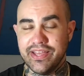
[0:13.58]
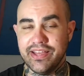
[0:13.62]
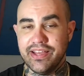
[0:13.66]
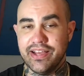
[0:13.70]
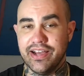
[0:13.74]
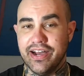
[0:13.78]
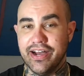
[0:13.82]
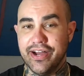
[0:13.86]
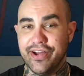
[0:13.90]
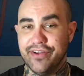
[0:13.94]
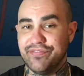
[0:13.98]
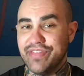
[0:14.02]

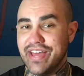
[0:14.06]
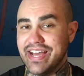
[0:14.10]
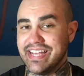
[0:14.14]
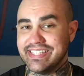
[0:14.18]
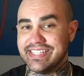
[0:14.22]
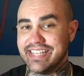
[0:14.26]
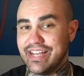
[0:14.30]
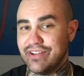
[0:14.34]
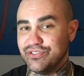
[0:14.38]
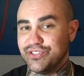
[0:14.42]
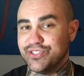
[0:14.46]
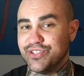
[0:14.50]
Uh, if that
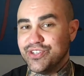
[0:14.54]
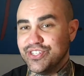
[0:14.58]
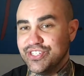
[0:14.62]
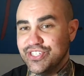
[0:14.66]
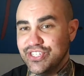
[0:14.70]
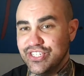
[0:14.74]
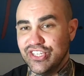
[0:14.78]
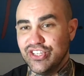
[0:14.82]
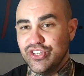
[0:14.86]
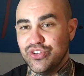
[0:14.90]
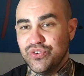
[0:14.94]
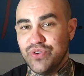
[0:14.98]
sounds good
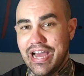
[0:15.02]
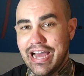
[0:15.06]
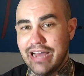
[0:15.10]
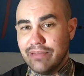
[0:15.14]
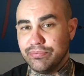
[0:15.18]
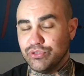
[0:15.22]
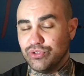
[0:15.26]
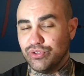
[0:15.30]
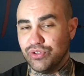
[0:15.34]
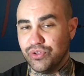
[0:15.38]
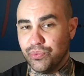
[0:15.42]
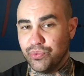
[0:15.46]
to you,
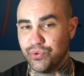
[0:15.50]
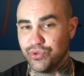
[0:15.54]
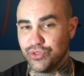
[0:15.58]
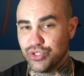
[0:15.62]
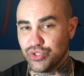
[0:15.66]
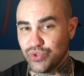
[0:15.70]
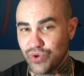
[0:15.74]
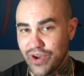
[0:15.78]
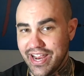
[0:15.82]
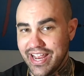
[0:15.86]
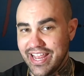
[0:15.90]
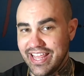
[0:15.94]
absolutely worth
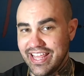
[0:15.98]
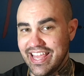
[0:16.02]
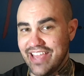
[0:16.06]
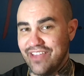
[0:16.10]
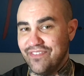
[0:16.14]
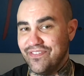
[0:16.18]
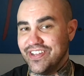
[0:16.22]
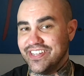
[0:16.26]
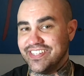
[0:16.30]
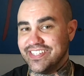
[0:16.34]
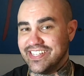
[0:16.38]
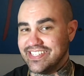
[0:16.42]
trying.
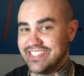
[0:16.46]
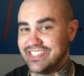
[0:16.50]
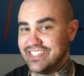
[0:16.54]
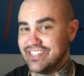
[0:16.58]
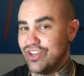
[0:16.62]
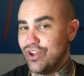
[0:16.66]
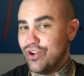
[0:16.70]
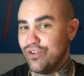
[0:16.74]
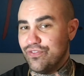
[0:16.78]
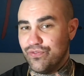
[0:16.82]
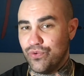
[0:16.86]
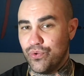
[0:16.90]
If it
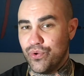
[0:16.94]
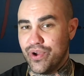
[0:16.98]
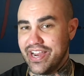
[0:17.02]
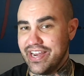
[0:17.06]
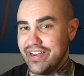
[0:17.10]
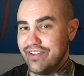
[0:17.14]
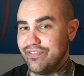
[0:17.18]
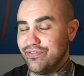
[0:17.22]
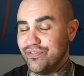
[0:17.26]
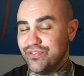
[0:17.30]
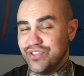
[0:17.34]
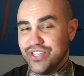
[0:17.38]
doesn't,
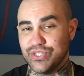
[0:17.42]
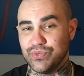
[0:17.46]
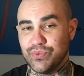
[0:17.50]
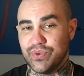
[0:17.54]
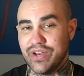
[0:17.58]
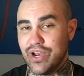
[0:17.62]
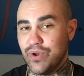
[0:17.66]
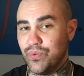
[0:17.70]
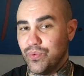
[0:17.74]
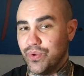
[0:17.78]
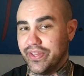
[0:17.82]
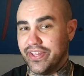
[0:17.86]
avoid. For this one,
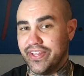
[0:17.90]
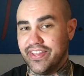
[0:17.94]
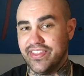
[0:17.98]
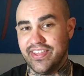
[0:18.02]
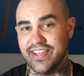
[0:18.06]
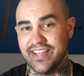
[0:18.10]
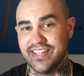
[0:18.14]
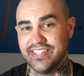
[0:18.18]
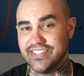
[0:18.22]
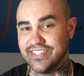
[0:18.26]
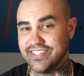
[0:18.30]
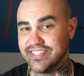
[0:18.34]
I really
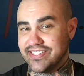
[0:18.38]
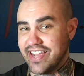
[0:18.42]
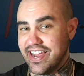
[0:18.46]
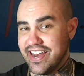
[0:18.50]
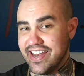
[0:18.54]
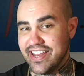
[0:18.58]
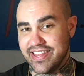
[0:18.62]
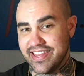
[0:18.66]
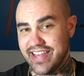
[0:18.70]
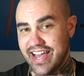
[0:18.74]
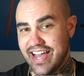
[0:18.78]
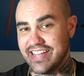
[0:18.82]
think it's just
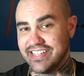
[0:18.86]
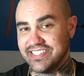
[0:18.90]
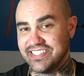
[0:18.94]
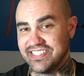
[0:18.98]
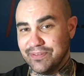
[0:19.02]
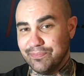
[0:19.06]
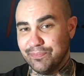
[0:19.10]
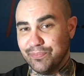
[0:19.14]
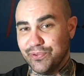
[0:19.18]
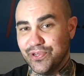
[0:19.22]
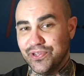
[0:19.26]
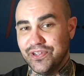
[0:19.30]
kind of that
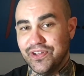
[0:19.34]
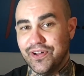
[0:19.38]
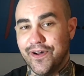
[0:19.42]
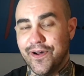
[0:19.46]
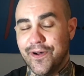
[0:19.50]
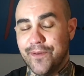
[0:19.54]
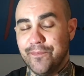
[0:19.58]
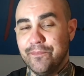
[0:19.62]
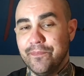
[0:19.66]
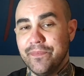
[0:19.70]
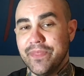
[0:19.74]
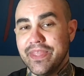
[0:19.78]
simple.
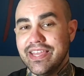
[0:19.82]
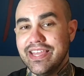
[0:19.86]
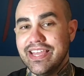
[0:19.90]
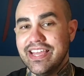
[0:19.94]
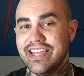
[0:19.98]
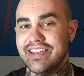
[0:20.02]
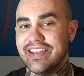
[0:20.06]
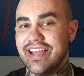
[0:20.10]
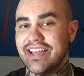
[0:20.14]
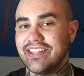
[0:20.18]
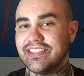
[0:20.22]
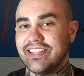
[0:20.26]
Um,
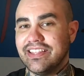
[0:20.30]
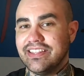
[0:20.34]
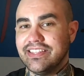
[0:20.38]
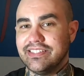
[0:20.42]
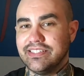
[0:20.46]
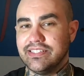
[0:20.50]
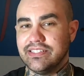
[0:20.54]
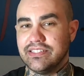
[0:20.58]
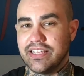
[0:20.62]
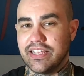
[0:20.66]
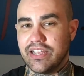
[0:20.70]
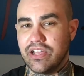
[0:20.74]
not that
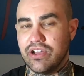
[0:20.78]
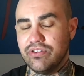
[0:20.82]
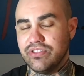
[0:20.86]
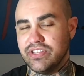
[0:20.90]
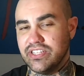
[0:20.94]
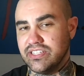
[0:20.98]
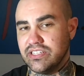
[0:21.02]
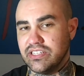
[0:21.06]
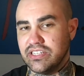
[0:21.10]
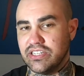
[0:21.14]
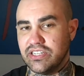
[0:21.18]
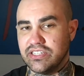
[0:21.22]
this is like, oh,
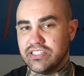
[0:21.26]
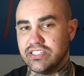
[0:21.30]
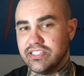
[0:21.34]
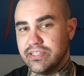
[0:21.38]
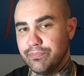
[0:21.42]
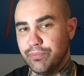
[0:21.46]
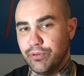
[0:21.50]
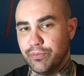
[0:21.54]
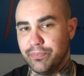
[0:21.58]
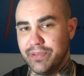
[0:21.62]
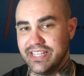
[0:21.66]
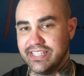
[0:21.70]
this is just
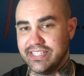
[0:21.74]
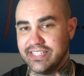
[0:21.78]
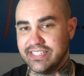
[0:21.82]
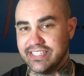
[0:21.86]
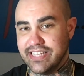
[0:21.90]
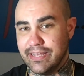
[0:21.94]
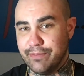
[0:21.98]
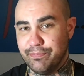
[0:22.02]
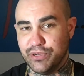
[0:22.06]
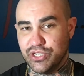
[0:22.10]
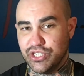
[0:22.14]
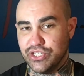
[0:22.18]
simple basic
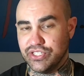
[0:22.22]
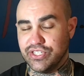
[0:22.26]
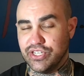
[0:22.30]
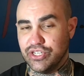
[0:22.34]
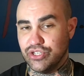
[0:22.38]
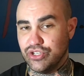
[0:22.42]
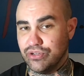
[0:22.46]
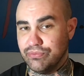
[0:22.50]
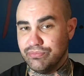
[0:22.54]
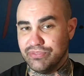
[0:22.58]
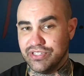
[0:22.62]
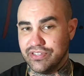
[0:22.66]
scent, but just
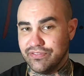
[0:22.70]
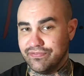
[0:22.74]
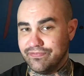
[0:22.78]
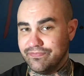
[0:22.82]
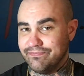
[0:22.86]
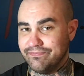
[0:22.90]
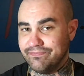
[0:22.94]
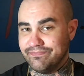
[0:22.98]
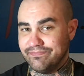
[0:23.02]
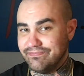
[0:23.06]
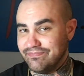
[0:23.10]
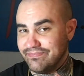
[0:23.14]
in terms of
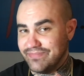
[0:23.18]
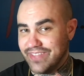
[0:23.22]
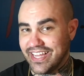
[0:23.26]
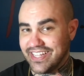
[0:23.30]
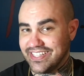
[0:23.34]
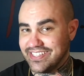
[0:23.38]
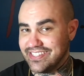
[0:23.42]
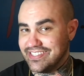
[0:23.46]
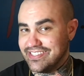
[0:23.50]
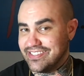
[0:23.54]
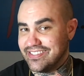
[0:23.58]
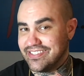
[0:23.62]

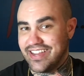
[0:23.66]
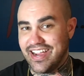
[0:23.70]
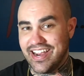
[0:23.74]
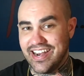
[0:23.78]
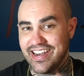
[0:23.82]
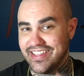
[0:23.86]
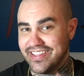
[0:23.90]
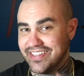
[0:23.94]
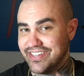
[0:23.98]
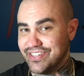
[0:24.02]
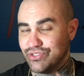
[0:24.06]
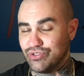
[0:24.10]
that's
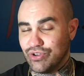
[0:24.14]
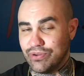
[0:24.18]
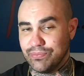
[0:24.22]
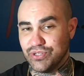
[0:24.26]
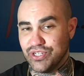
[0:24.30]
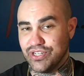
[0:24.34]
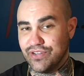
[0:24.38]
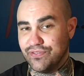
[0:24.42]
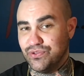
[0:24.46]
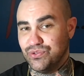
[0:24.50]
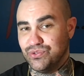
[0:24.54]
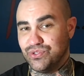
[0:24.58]
kind of the
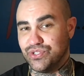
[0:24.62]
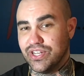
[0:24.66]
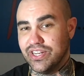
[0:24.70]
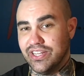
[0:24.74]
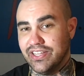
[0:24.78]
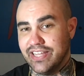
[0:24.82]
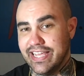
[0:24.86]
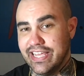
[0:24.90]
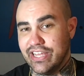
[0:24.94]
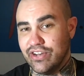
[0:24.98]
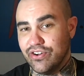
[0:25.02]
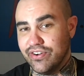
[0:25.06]
description of who's going
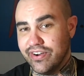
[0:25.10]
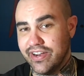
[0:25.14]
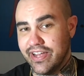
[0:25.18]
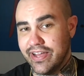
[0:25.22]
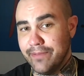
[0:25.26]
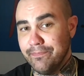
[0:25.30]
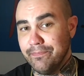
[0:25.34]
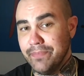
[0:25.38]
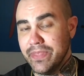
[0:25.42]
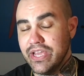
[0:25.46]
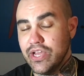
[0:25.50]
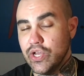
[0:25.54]
to like it or
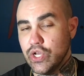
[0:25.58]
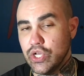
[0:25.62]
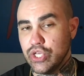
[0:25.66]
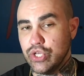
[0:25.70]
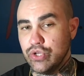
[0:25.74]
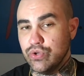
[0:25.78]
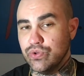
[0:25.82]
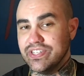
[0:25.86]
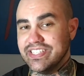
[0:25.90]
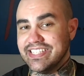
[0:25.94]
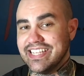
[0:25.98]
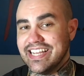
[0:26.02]
not.
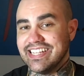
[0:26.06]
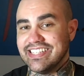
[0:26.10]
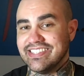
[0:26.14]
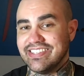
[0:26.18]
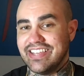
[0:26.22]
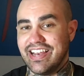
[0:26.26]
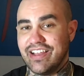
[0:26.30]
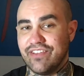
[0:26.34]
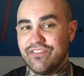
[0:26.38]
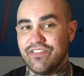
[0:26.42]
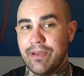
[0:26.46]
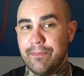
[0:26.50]
Unisex,
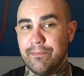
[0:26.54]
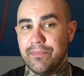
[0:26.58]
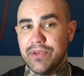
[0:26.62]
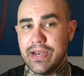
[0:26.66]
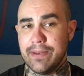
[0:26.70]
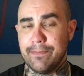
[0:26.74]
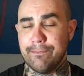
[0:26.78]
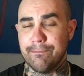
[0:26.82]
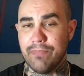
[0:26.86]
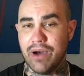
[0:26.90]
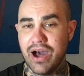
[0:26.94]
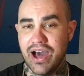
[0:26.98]
leaning
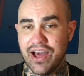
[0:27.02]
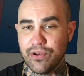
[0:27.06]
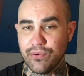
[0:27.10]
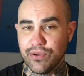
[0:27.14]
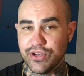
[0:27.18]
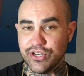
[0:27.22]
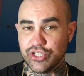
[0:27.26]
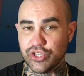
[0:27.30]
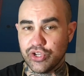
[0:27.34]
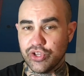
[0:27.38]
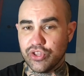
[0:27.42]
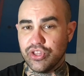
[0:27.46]
feminine,
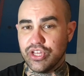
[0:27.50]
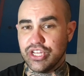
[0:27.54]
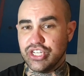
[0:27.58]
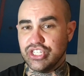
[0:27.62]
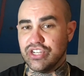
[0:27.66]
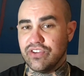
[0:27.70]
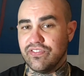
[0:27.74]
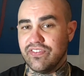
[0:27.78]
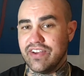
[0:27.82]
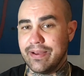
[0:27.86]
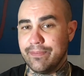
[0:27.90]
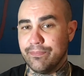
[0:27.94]
moderate to good
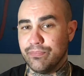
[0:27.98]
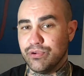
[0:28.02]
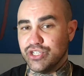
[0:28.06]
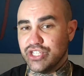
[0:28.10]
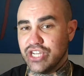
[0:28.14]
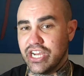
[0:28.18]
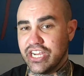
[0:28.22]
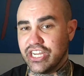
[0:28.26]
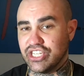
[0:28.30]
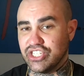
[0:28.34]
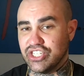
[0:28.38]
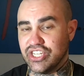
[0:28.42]
longevity and
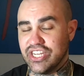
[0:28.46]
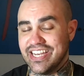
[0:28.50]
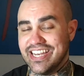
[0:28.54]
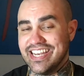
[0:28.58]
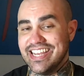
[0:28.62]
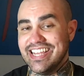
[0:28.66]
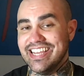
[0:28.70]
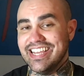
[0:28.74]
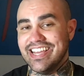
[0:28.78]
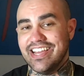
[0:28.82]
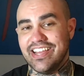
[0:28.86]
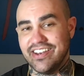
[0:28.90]

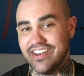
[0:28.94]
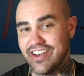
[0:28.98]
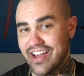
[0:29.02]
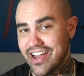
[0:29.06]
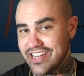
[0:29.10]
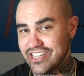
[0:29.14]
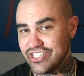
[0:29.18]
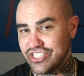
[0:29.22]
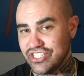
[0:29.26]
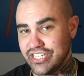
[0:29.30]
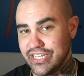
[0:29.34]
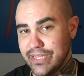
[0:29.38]
projection.
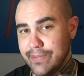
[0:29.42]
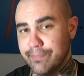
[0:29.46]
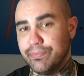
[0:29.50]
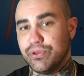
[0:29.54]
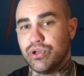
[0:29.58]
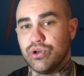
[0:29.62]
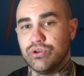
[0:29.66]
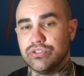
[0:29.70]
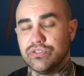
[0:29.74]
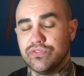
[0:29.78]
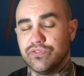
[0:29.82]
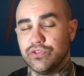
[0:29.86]
Not cheap,
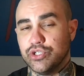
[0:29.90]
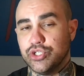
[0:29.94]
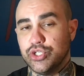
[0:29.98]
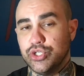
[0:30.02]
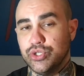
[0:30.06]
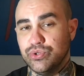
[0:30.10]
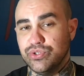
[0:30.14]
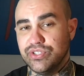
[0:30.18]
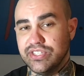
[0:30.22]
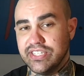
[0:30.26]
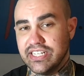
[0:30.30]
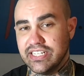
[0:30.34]
goes for
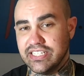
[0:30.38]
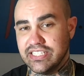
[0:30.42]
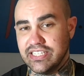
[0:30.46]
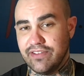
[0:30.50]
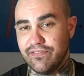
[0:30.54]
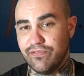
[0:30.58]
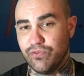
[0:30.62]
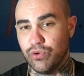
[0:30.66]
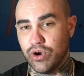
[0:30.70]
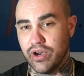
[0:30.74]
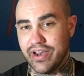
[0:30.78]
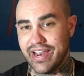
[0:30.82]

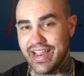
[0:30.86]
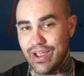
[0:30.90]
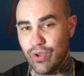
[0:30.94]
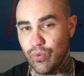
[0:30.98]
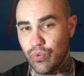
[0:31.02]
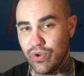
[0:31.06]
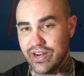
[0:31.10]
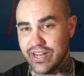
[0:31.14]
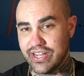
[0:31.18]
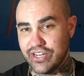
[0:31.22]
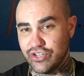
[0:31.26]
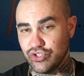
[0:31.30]
264 a
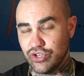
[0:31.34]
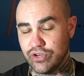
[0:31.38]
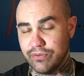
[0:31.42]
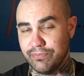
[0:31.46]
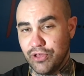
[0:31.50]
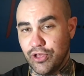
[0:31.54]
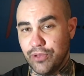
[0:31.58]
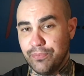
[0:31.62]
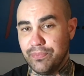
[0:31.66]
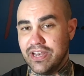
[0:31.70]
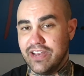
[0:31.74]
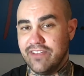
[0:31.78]
100
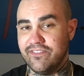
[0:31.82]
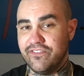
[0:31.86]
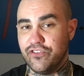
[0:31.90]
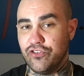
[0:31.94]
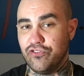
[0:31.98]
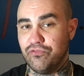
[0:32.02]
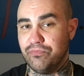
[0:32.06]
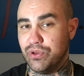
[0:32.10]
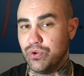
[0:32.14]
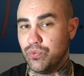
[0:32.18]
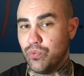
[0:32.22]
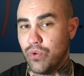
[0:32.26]
mil. But if
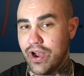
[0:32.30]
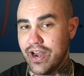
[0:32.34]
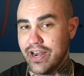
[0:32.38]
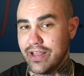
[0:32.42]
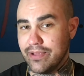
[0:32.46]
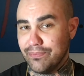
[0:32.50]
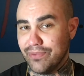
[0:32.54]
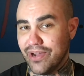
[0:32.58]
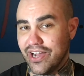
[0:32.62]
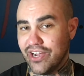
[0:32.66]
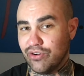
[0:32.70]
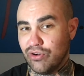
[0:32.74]
you've been
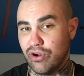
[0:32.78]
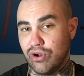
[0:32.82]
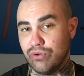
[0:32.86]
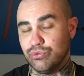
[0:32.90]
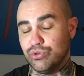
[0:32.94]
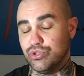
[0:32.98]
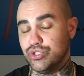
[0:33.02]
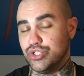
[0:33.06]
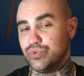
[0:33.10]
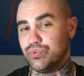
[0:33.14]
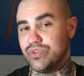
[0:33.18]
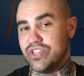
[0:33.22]
wanting Baccarat
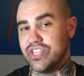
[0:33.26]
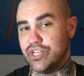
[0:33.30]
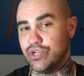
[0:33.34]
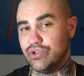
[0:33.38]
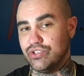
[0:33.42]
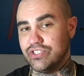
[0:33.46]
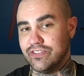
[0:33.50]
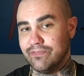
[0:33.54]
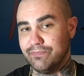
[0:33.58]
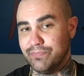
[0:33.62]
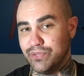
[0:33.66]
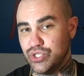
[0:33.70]
Rouge with a
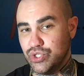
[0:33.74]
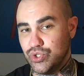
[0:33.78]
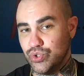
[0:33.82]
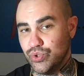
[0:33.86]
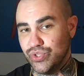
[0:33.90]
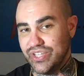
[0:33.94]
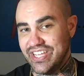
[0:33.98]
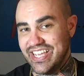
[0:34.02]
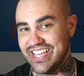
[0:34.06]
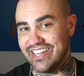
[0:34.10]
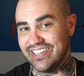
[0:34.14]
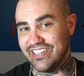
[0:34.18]
dose of
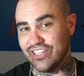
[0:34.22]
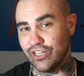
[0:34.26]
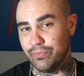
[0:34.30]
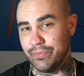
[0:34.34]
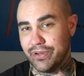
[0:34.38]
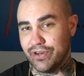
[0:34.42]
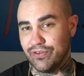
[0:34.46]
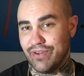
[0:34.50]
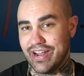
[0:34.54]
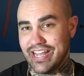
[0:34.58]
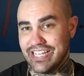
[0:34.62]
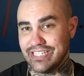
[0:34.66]
patchouli and a little
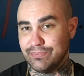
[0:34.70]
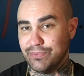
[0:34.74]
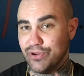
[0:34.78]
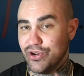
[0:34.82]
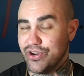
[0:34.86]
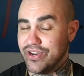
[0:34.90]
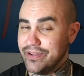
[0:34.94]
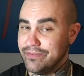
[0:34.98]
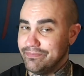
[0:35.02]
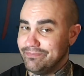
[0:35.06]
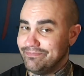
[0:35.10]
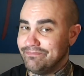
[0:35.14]
bit of
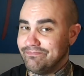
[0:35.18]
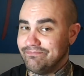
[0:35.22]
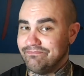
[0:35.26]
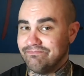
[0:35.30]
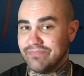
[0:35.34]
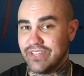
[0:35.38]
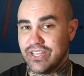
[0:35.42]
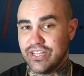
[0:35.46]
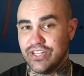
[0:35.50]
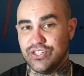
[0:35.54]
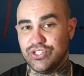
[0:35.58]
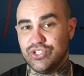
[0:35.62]
raspberry,
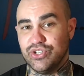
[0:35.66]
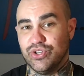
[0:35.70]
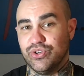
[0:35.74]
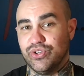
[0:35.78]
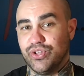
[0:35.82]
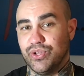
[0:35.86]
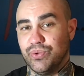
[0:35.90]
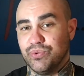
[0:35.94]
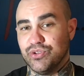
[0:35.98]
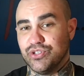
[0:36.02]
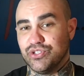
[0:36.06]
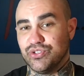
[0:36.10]

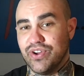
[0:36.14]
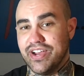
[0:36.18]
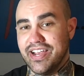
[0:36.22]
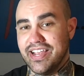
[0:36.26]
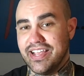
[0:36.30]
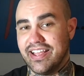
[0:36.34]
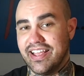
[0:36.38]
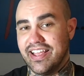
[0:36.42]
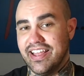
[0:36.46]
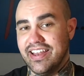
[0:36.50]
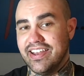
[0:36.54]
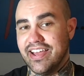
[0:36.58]
totally worth
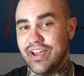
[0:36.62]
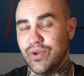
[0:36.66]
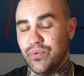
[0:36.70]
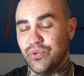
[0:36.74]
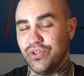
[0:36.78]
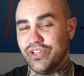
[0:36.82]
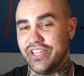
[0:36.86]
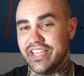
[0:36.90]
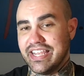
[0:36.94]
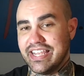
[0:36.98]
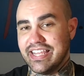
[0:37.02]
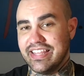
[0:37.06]
trying. And I
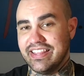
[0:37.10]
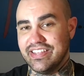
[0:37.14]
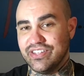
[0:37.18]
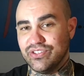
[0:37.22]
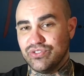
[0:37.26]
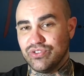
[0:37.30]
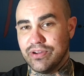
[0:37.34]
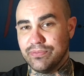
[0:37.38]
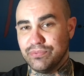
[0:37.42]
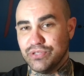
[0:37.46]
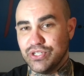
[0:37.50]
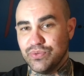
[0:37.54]
will link in the
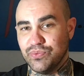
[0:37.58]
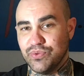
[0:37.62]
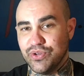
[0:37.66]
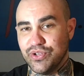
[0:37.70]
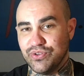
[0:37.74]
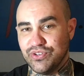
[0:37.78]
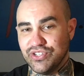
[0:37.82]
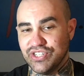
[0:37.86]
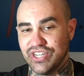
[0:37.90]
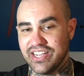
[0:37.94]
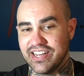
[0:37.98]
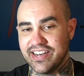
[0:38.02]
description where you
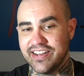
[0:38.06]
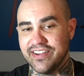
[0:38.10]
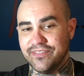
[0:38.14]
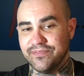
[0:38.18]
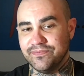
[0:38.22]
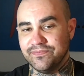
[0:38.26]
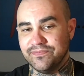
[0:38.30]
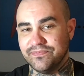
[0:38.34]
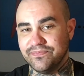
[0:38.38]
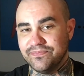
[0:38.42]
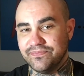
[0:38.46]
can check it out.